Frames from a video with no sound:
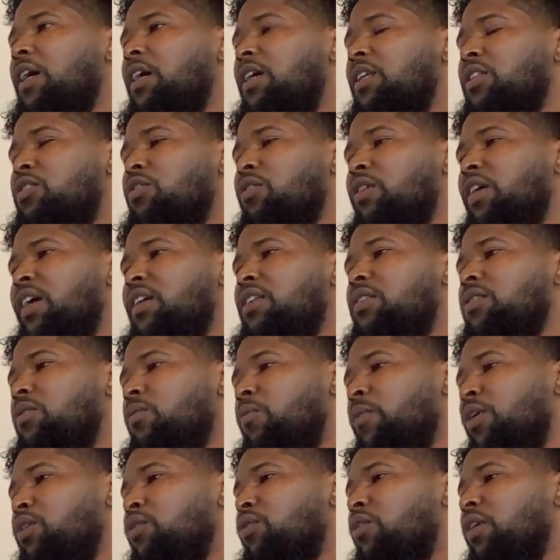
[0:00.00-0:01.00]

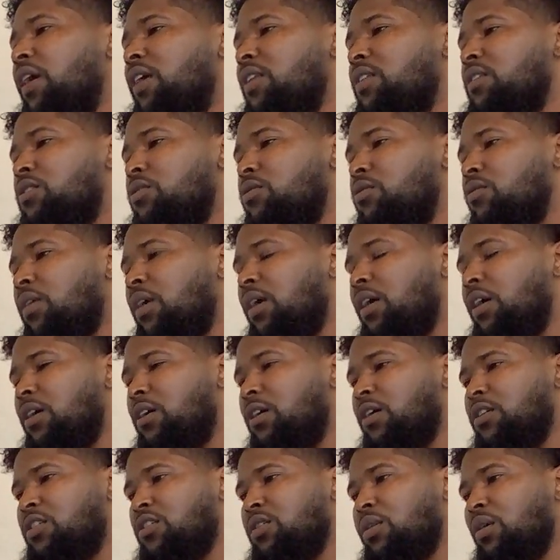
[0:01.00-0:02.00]
when you're into
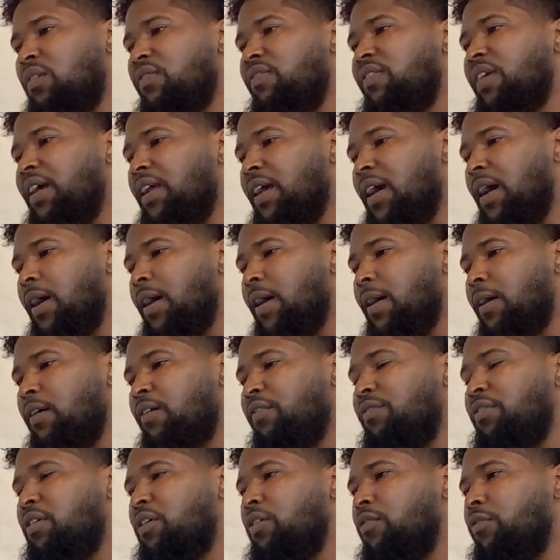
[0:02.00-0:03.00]
a slow flight
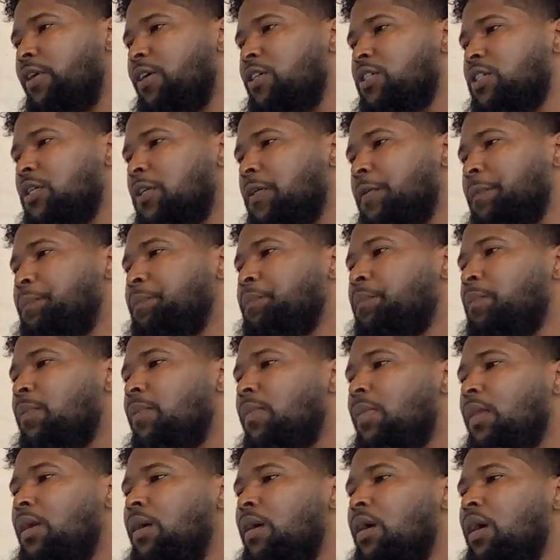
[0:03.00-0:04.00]
configuration,
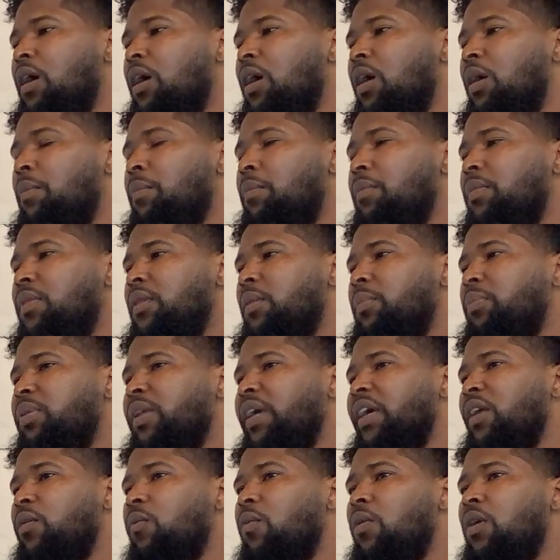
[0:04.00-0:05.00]
the
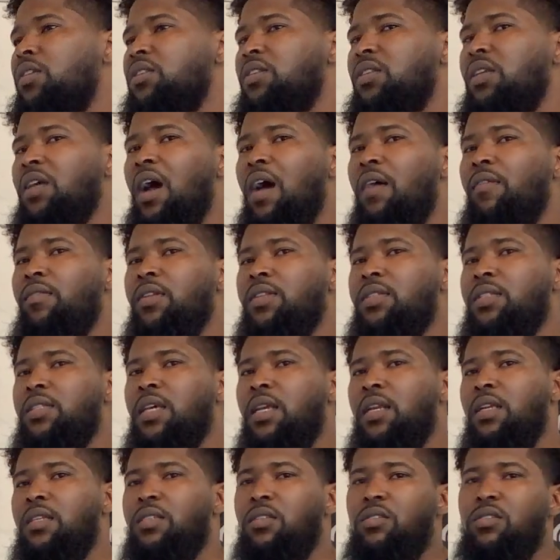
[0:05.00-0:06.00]
plane wants to have the
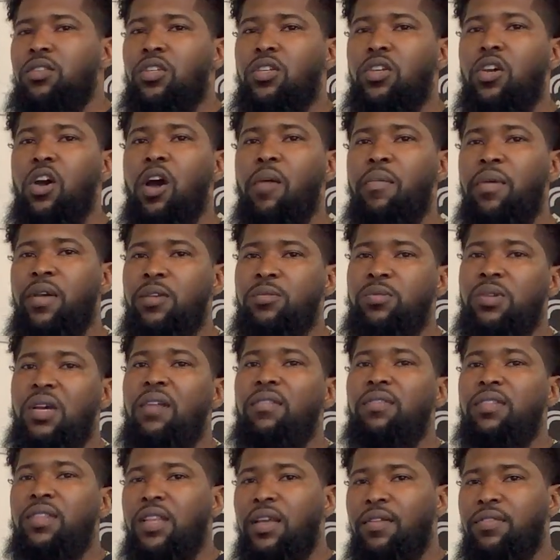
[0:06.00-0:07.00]
tendency to yaw because you
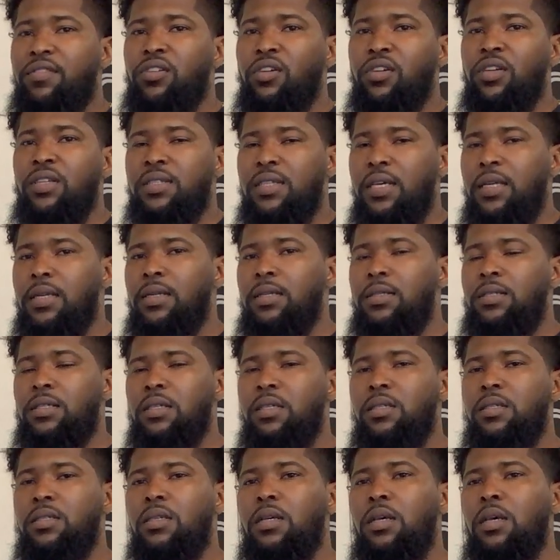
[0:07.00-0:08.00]
have left turning
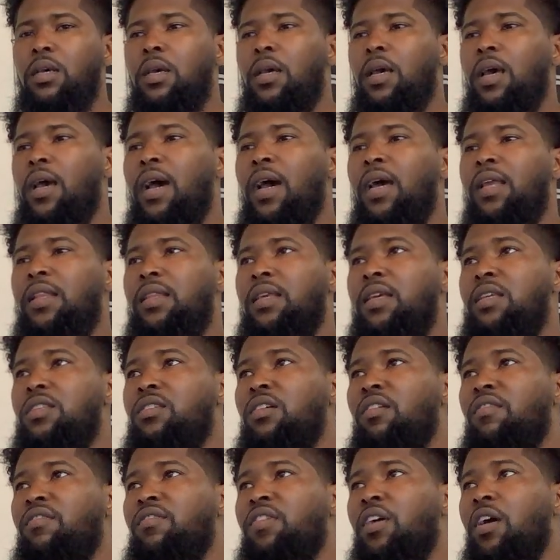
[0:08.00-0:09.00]
tendencies, and these
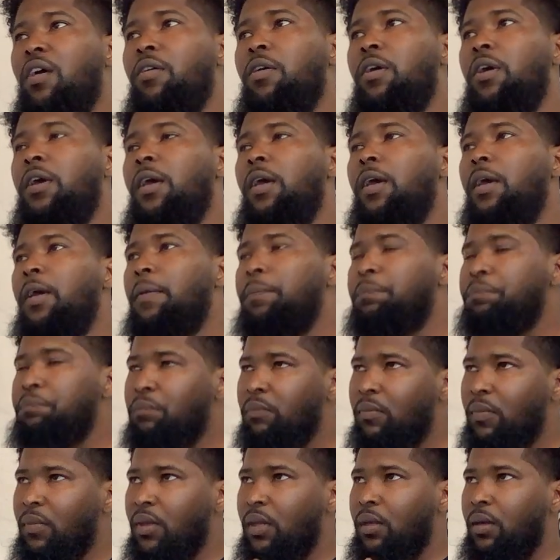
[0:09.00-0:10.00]
are very
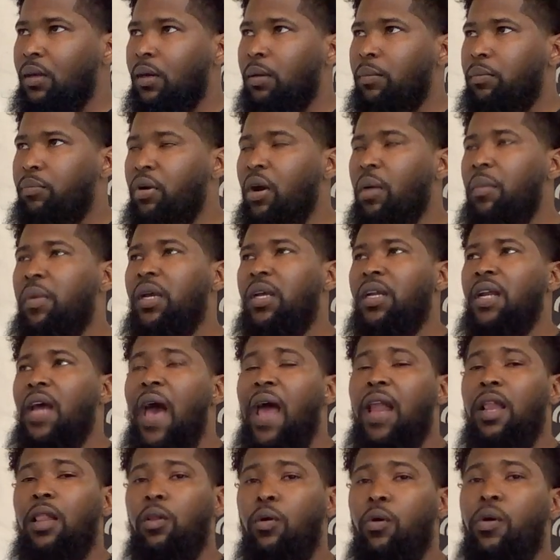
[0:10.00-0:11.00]
prominent
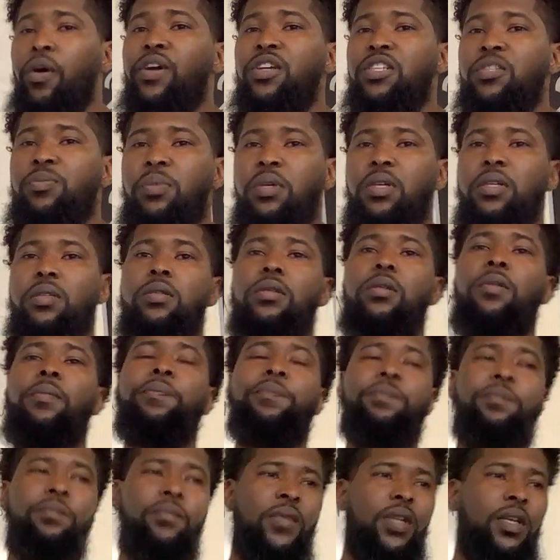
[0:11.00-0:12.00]
at low airspeeds.
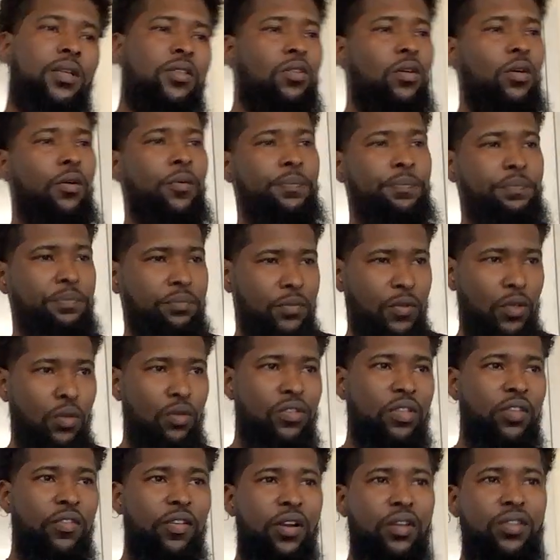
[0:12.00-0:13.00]
So use
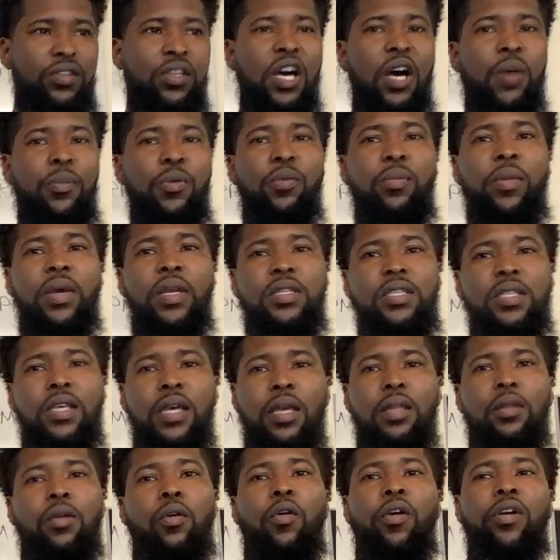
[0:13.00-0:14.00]
your rudder to help you
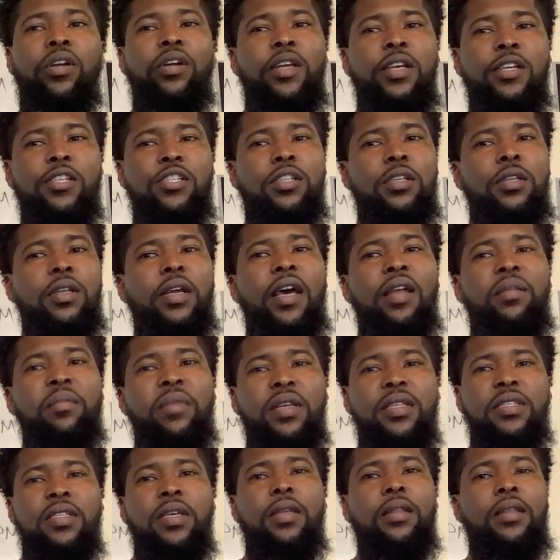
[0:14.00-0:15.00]
maintain coordination and
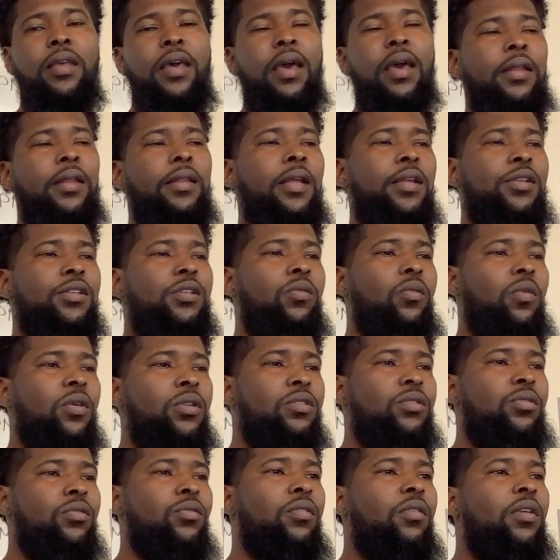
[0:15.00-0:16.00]
maintain the that you want
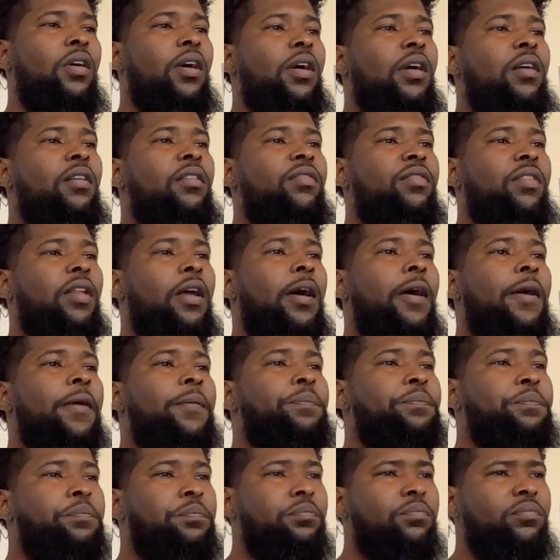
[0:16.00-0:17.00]
to fly.
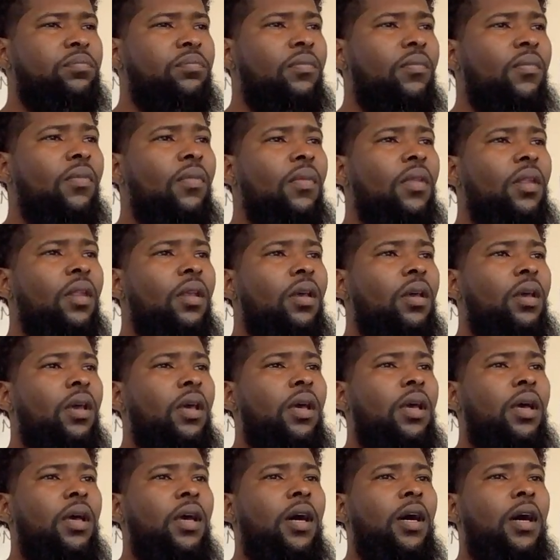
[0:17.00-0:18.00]

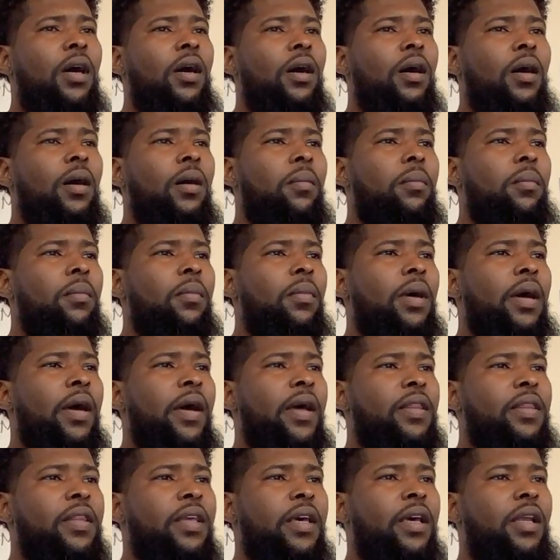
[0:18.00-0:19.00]

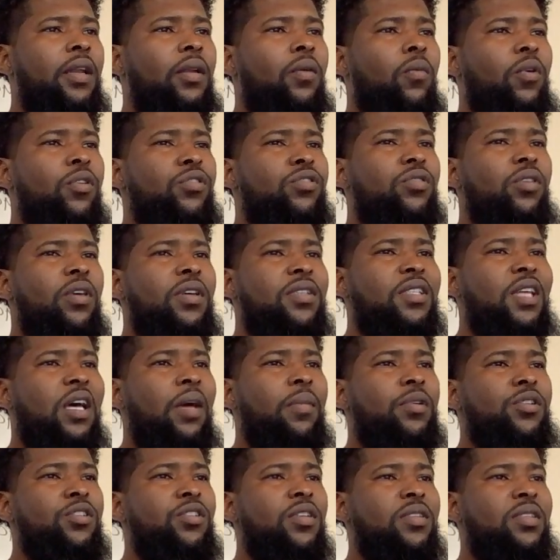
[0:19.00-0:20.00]
And then once you
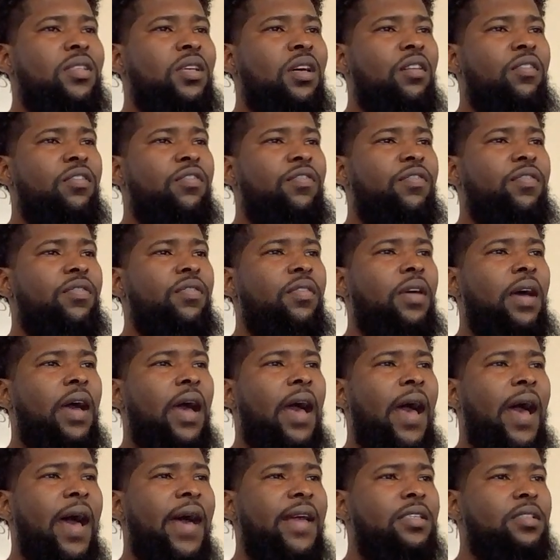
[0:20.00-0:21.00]
establish yourself
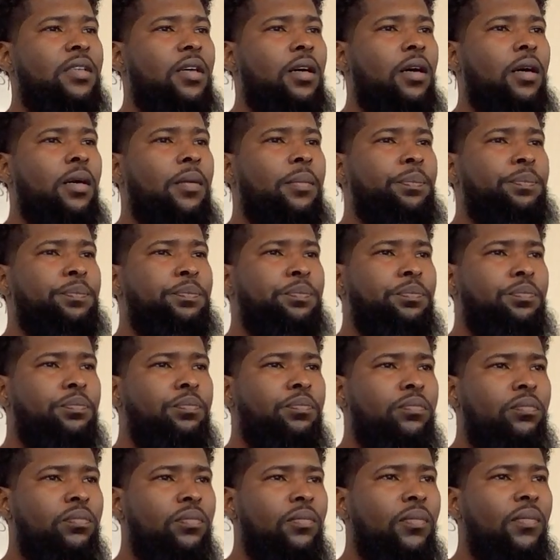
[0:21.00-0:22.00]
at
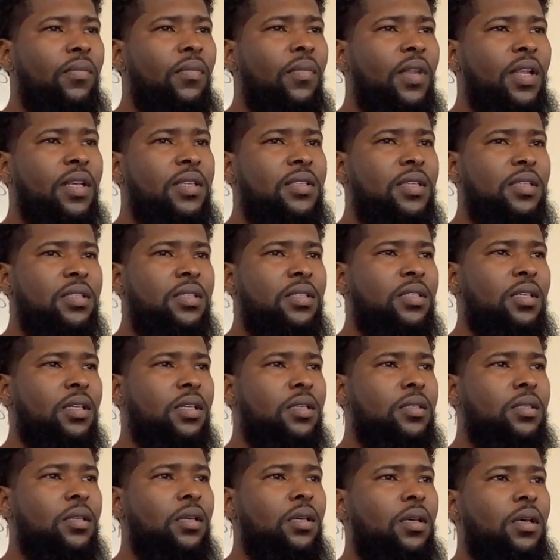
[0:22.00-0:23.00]

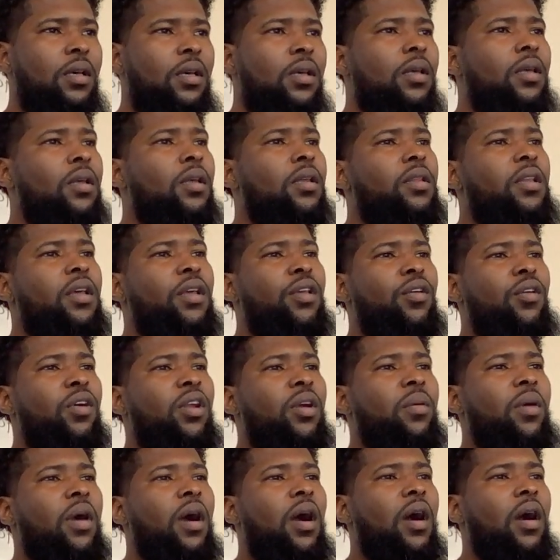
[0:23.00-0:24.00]
66, then you're
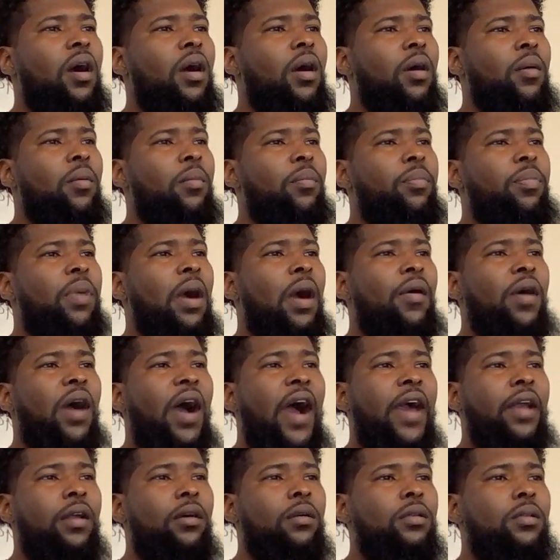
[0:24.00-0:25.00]
gonna power
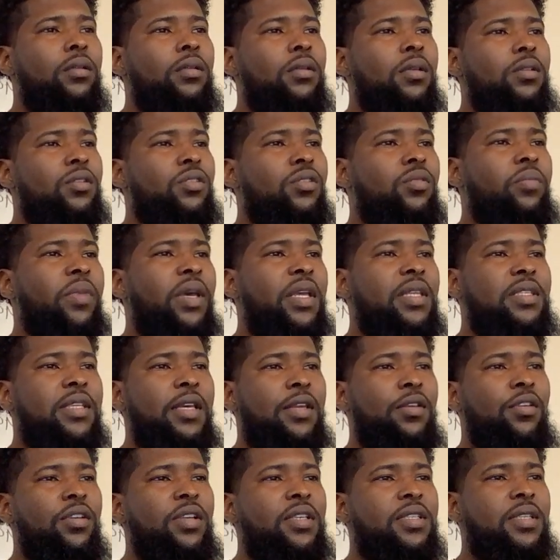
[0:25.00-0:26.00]
idle to maintain
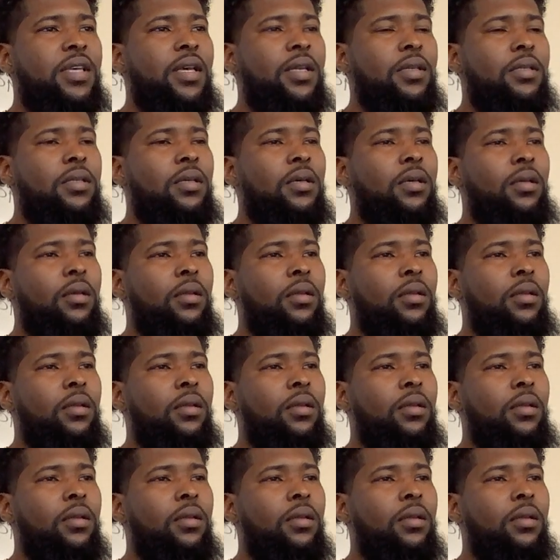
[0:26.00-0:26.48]
your descent.